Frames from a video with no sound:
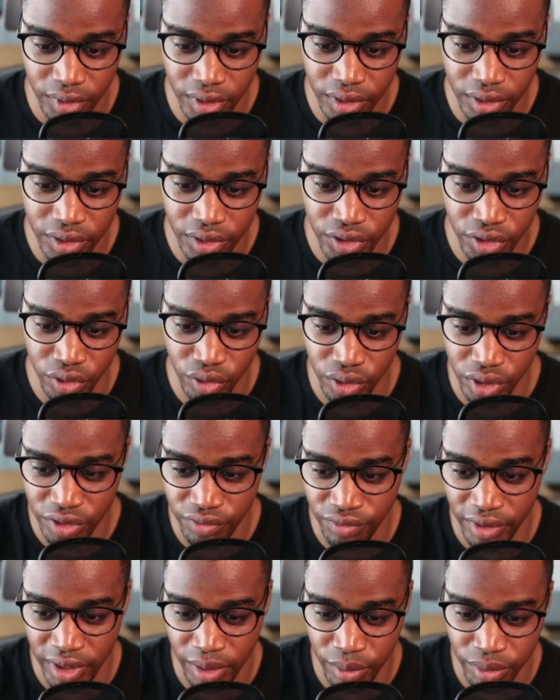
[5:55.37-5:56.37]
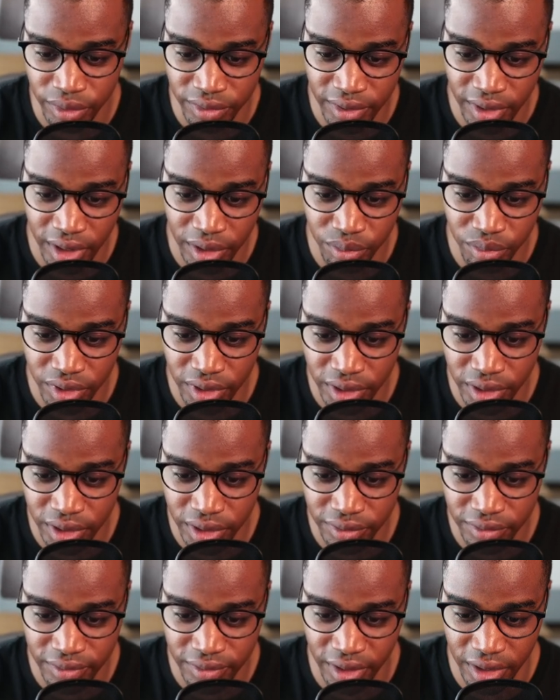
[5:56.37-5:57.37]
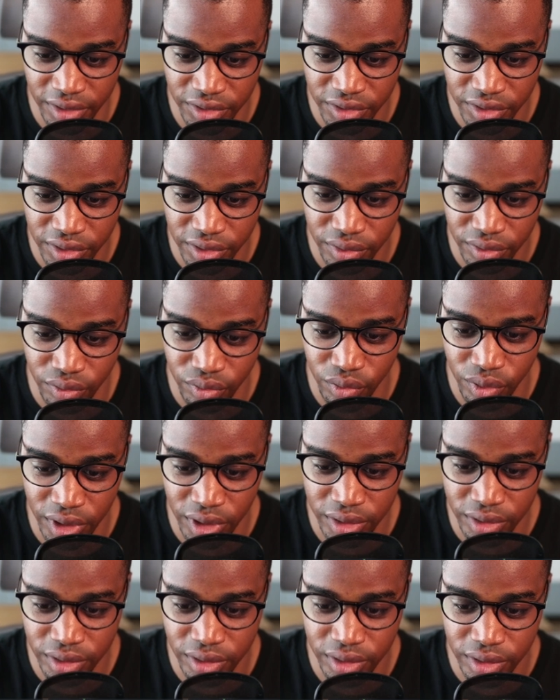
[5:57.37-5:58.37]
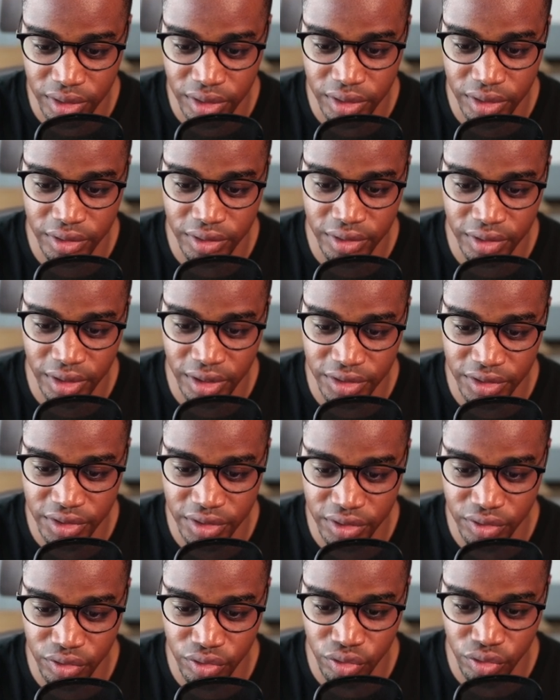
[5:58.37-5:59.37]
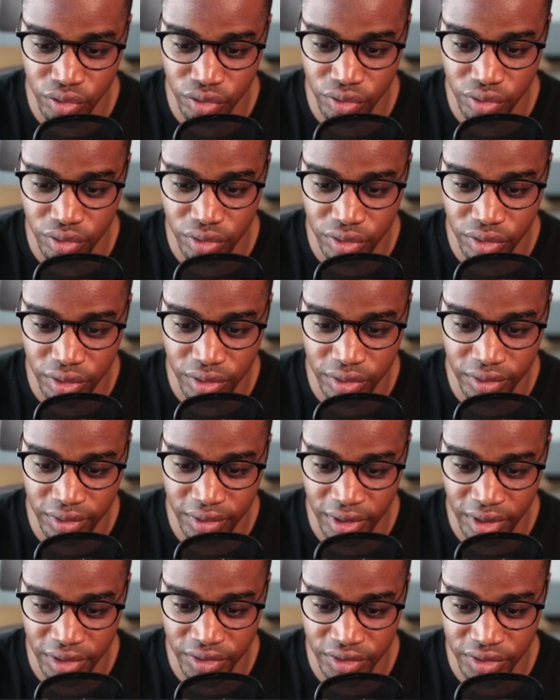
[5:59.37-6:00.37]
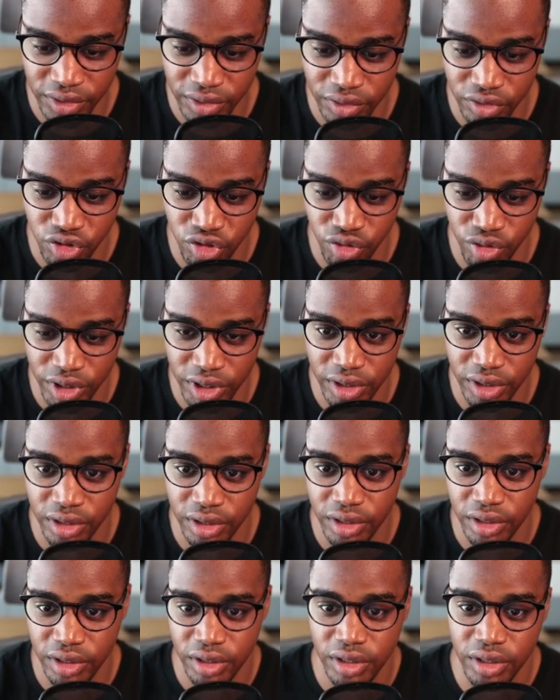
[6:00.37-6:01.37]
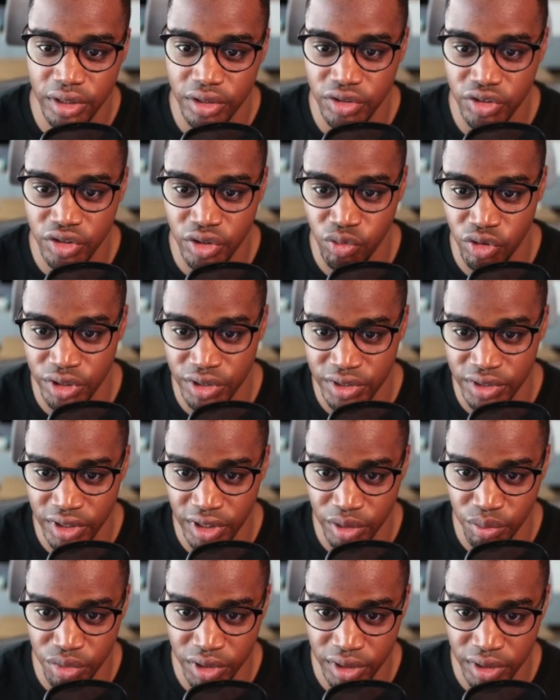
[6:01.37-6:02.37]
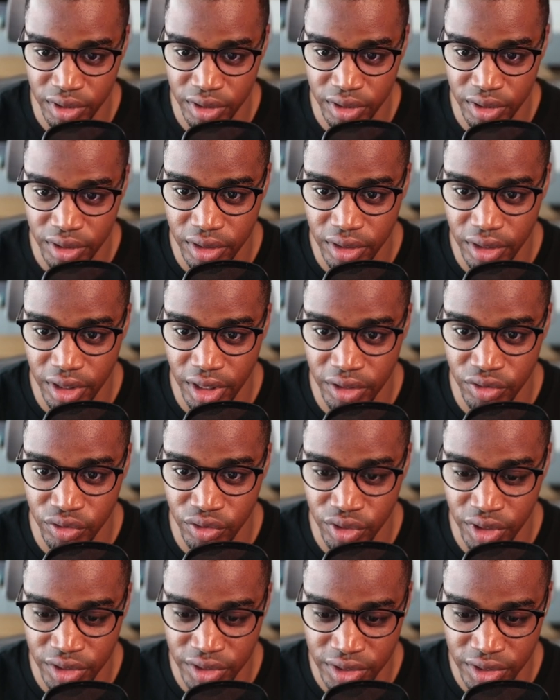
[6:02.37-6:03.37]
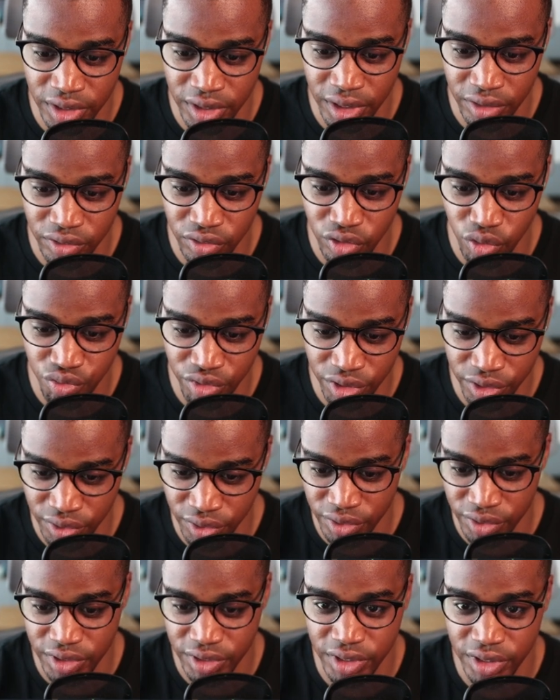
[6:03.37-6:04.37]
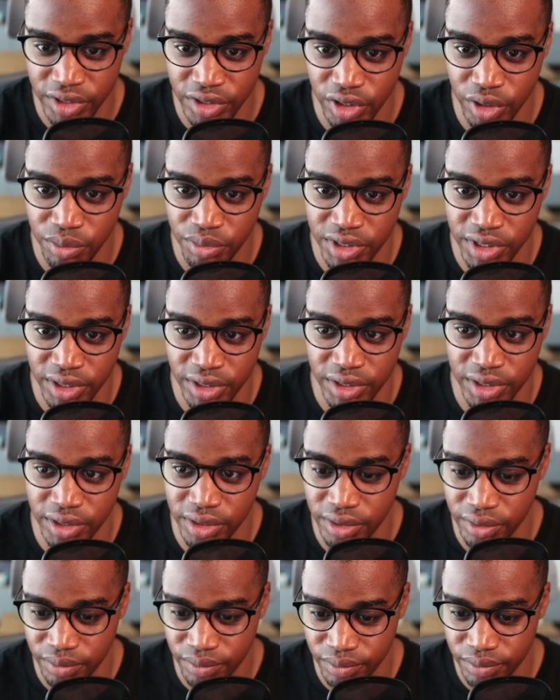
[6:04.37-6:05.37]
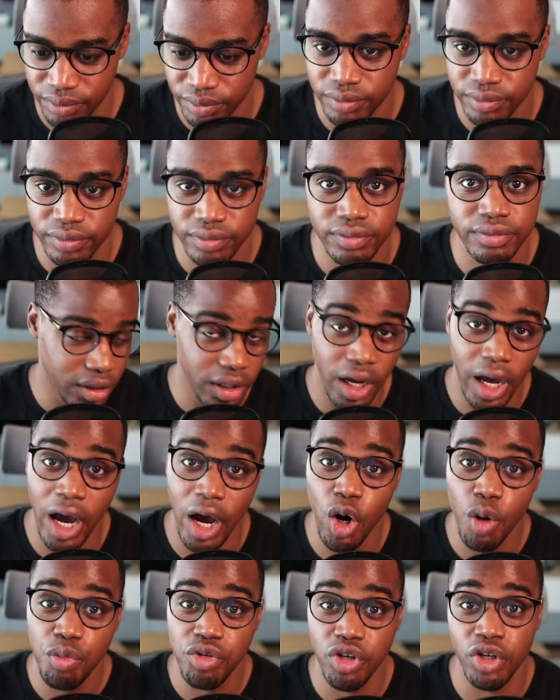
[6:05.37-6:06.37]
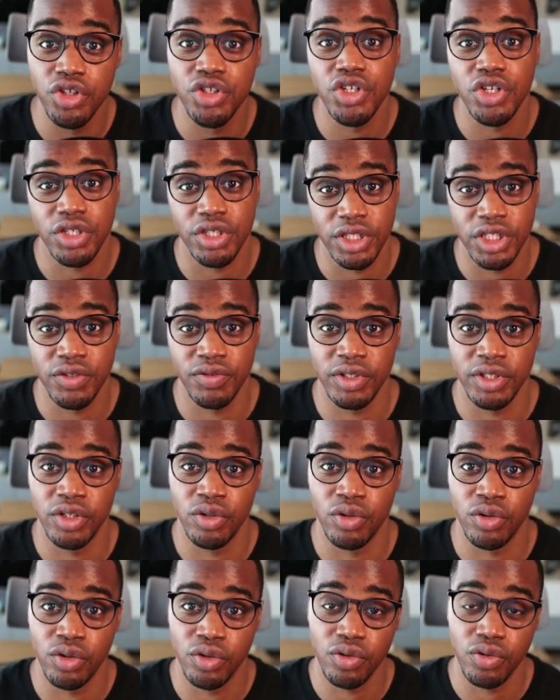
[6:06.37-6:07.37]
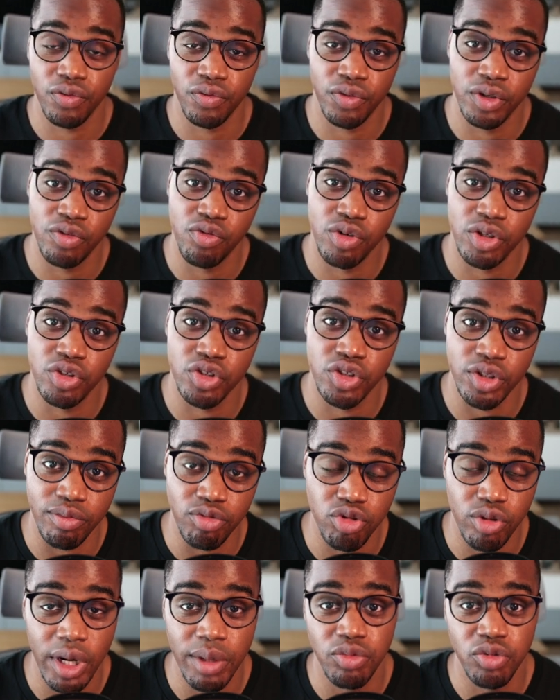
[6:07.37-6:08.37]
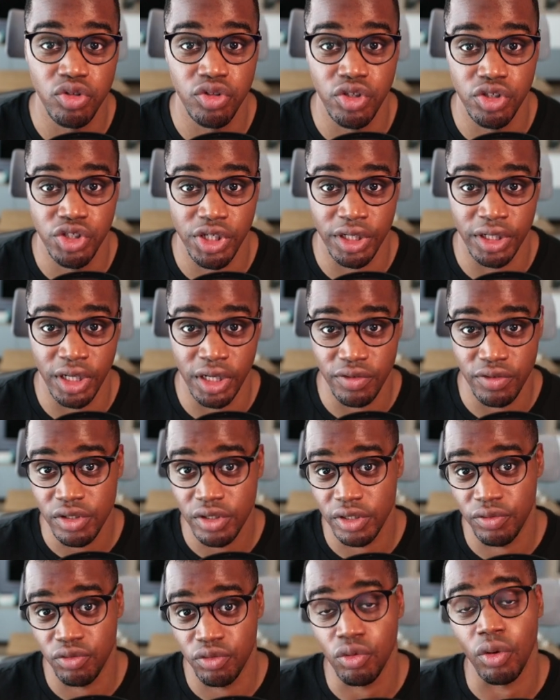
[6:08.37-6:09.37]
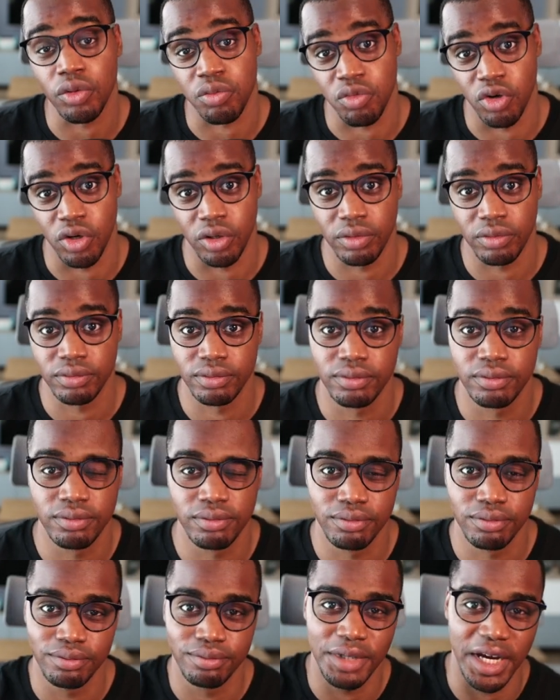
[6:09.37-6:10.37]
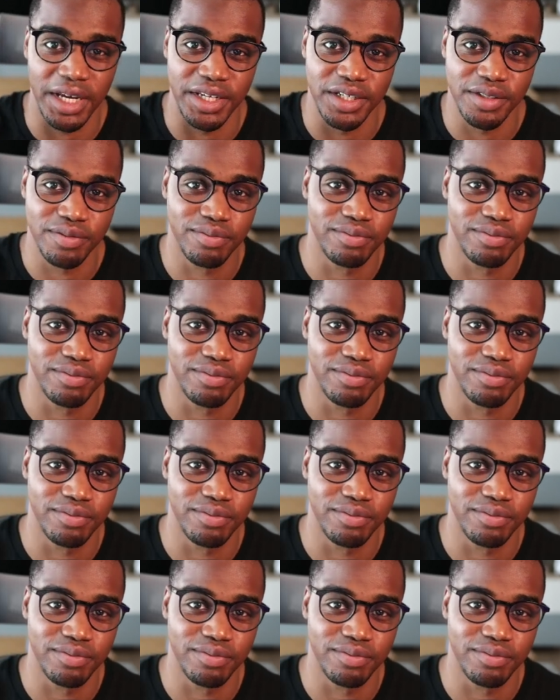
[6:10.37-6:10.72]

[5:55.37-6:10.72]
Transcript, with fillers: So if I type here task 1, task 2, task 3, someone is typing and you can see that the presence is updated. I hope you enjoyed this video, feel free to subscribe to the channel if you want more. Bye!